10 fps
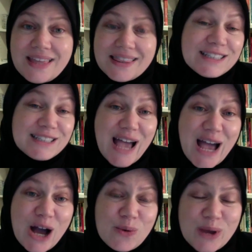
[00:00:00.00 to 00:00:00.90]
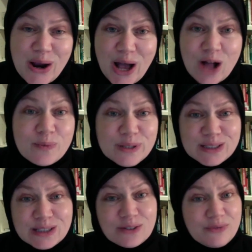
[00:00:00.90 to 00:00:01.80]
This is how we are helping
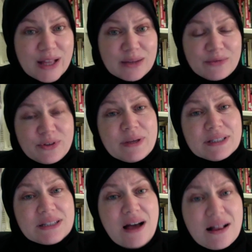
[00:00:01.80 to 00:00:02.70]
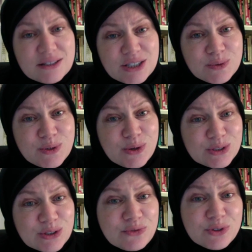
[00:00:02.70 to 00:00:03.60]
to develop female scholars as we go
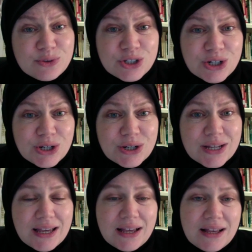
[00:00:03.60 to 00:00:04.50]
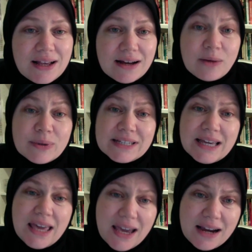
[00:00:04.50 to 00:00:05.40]
to the future. Rabata
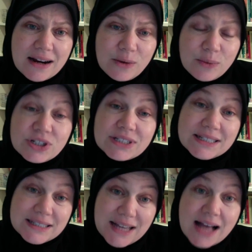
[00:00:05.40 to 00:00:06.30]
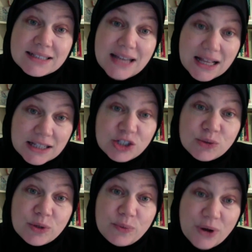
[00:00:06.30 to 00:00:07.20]
Care, which is a zakat
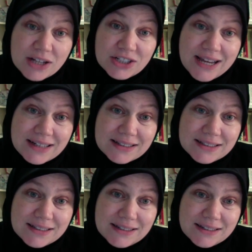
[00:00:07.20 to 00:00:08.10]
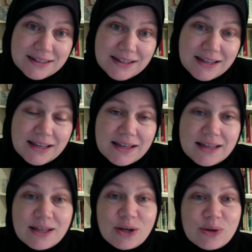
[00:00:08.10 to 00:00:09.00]
eligible project.
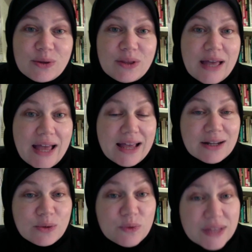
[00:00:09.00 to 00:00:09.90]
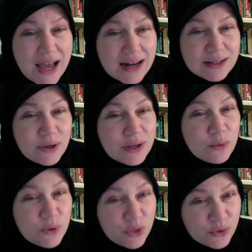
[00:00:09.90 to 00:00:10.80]
And
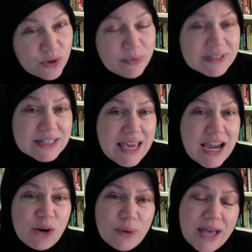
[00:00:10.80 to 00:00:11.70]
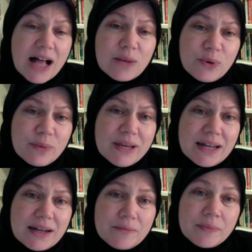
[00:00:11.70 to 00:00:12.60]
through Rabata Care, we help
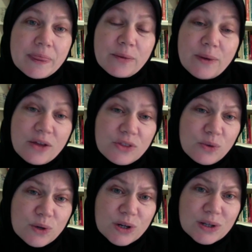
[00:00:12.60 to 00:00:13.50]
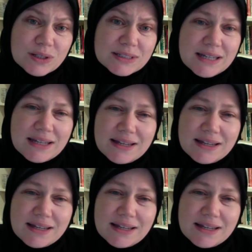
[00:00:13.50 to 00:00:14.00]
women around the world